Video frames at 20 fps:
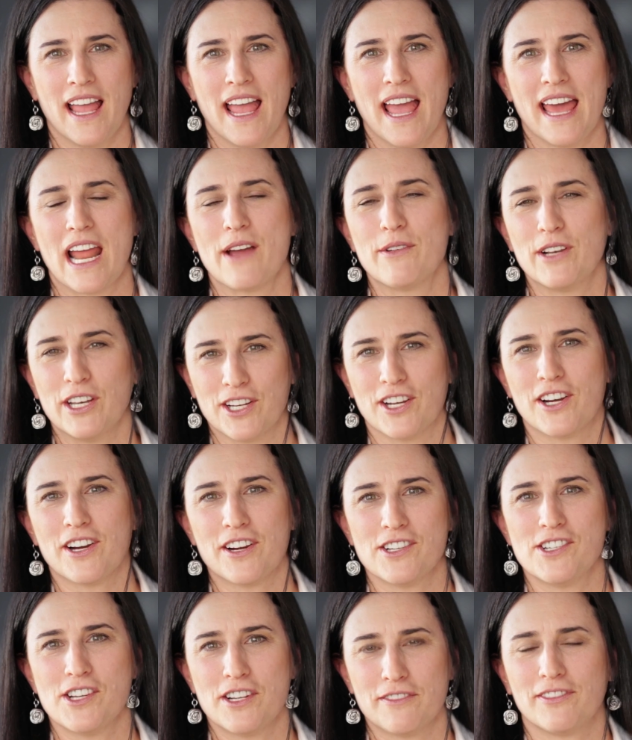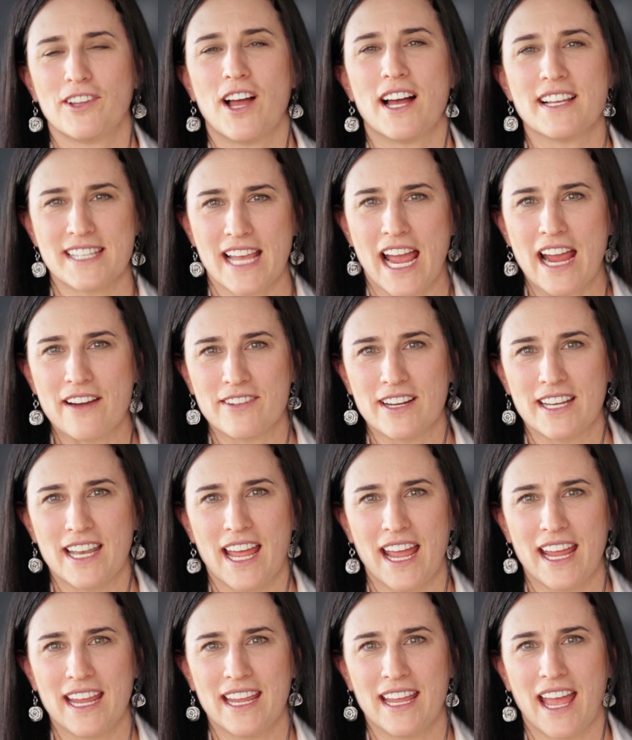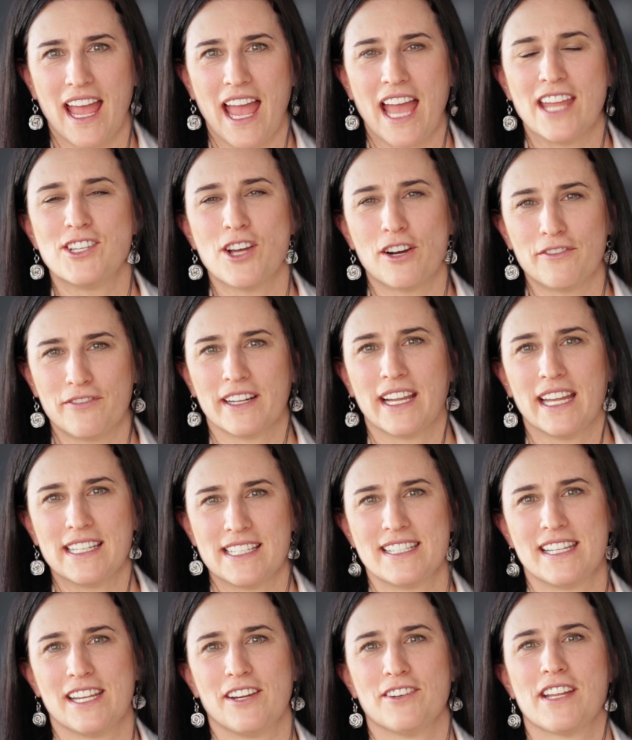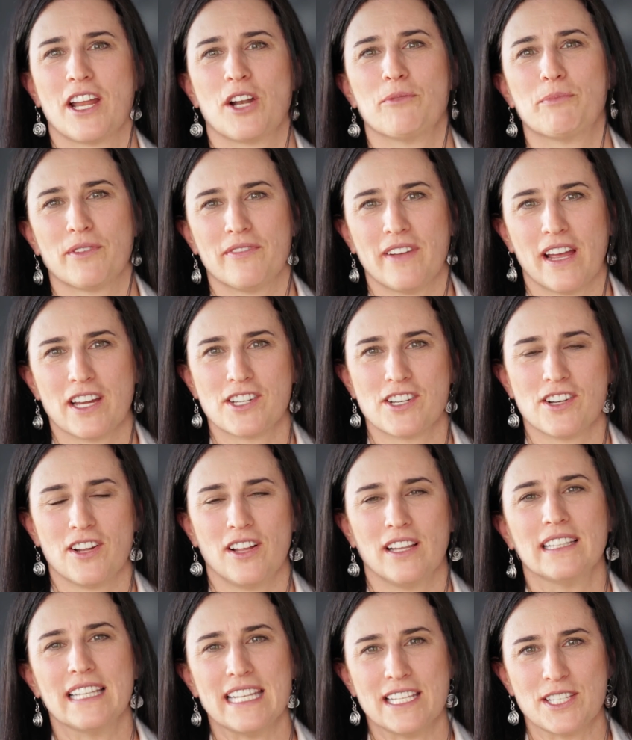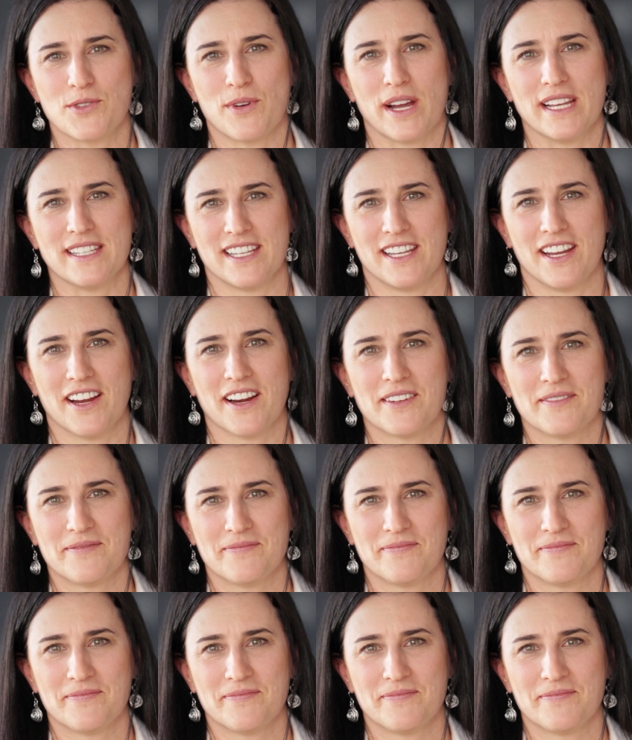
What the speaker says: and I would encourage you to floss every day, and don't forget to see your dental professional at least twice a year.